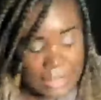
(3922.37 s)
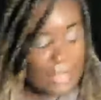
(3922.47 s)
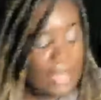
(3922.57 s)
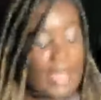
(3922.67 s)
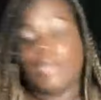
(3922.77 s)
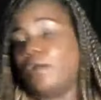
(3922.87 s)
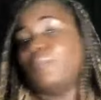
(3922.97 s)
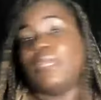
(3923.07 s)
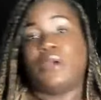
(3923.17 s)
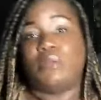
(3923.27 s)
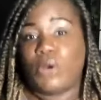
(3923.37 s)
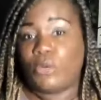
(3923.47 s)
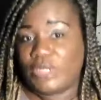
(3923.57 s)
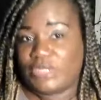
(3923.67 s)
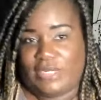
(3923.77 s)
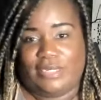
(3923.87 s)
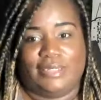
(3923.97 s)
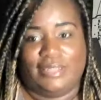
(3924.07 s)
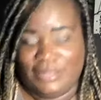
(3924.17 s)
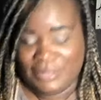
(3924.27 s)
Ain't gonna be no more
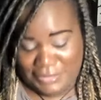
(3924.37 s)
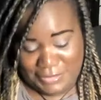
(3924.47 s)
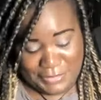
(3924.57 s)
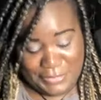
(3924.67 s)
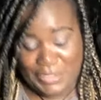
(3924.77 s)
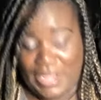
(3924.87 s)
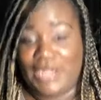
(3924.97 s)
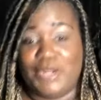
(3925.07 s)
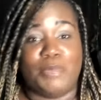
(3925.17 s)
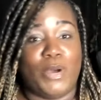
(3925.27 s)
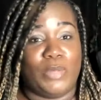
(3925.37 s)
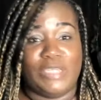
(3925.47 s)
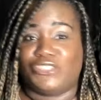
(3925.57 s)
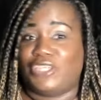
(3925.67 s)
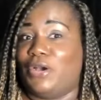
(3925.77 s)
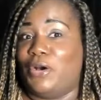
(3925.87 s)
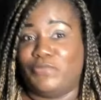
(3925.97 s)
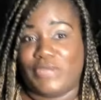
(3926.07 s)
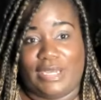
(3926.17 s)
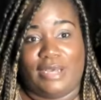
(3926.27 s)
ain't no more we shall
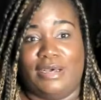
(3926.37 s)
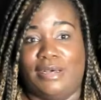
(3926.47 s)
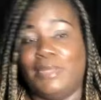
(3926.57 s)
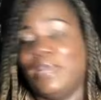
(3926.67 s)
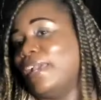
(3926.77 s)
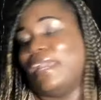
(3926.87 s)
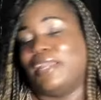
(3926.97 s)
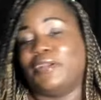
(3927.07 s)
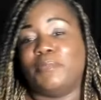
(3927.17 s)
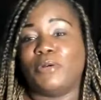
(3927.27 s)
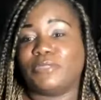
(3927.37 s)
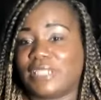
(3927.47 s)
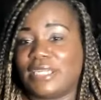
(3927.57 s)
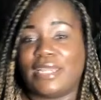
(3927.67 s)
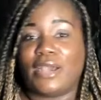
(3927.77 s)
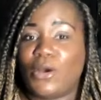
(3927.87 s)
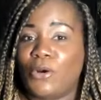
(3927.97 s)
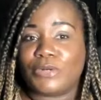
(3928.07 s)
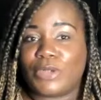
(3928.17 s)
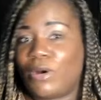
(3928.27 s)
overcome. Ain't no more sitting there
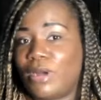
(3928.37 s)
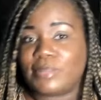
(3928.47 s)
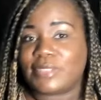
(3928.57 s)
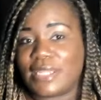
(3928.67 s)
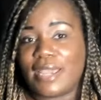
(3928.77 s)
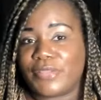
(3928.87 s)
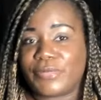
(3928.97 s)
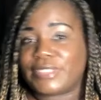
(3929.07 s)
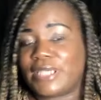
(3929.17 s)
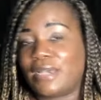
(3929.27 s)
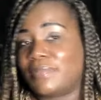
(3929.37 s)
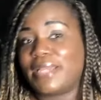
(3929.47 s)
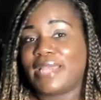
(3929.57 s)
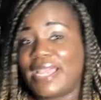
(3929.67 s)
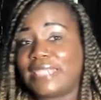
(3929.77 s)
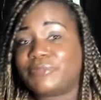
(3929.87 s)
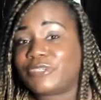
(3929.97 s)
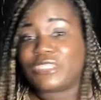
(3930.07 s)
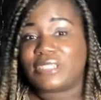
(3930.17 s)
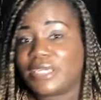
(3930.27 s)
holding arms together and talking about guys, we're
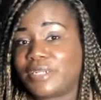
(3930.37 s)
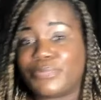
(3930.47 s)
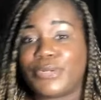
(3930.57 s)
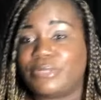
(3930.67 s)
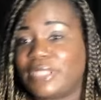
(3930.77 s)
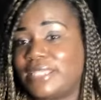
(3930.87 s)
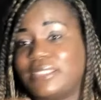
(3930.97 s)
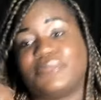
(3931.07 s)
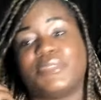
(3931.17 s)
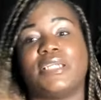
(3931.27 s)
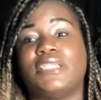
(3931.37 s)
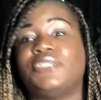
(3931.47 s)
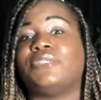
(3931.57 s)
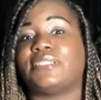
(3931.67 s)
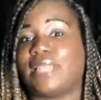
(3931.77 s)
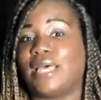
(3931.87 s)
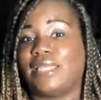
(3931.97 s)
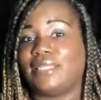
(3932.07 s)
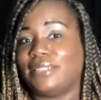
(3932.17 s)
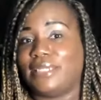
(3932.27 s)
just gonna protest and we're gonna do this
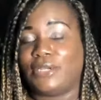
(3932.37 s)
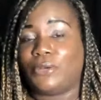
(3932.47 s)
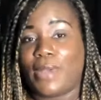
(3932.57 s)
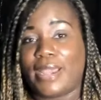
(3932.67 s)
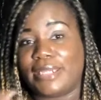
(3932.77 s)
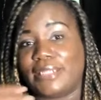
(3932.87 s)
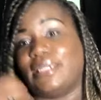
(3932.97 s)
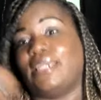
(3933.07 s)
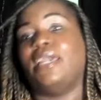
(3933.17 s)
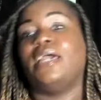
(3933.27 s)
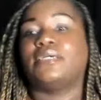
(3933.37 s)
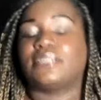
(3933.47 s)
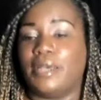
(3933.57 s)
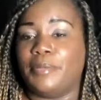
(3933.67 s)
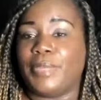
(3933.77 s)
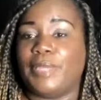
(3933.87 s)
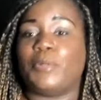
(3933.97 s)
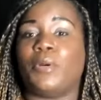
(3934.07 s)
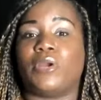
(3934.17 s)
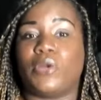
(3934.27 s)
silently and quietly. Some
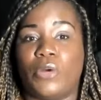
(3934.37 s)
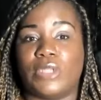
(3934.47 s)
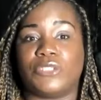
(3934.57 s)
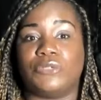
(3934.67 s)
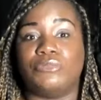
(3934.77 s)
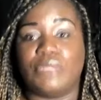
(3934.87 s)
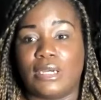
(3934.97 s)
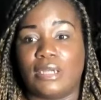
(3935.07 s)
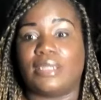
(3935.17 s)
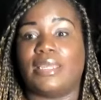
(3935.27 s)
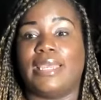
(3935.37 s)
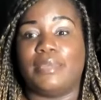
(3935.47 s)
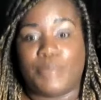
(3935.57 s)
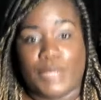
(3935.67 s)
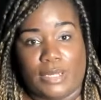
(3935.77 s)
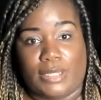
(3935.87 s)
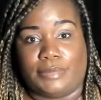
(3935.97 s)
people are going to knuck and buck.